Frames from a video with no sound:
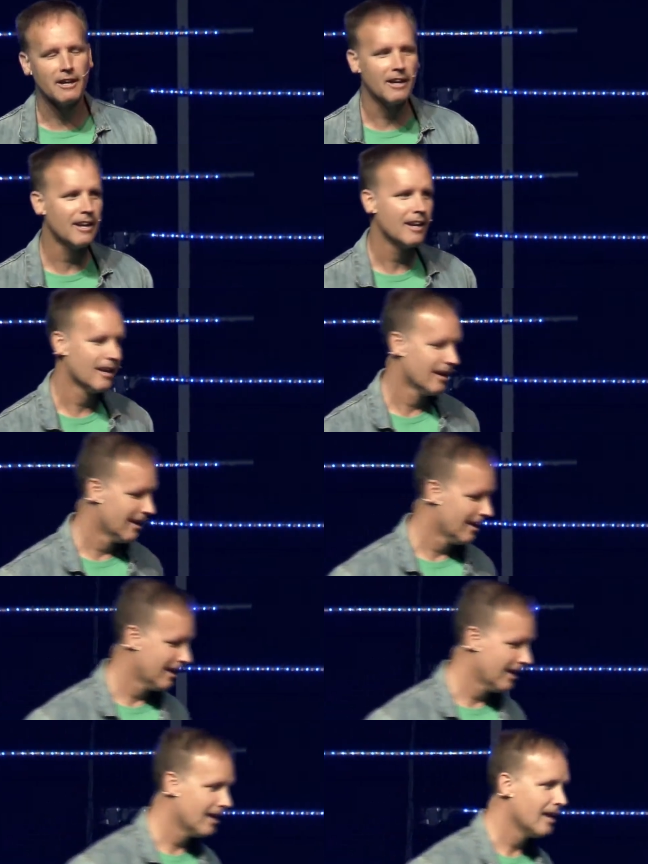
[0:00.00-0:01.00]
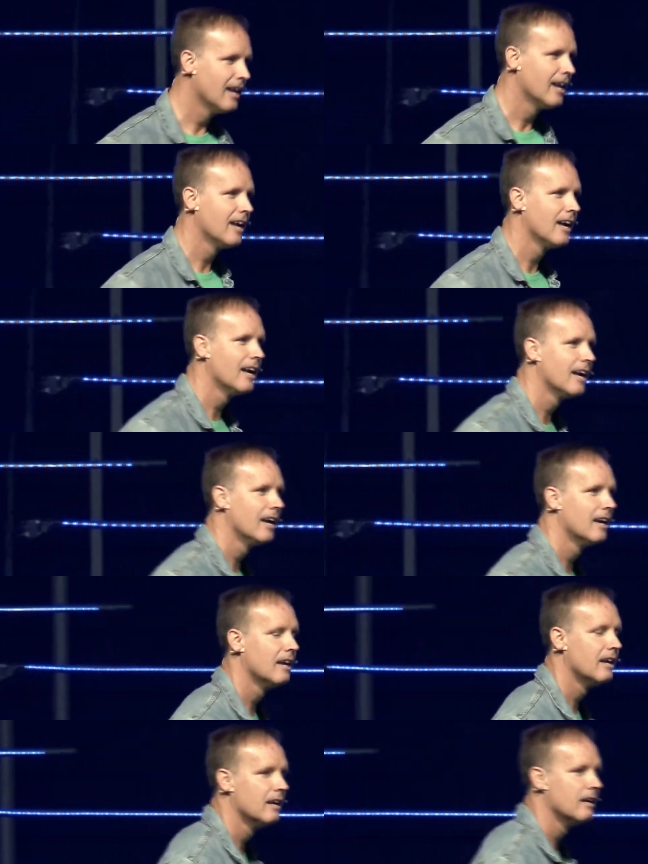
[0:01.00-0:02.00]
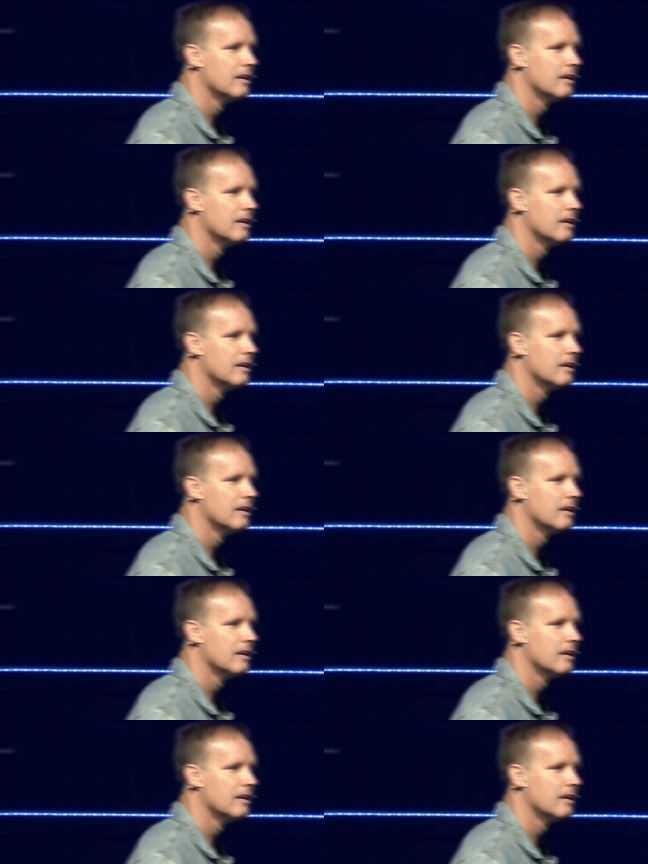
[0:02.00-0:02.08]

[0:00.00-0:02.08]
Nothing is said.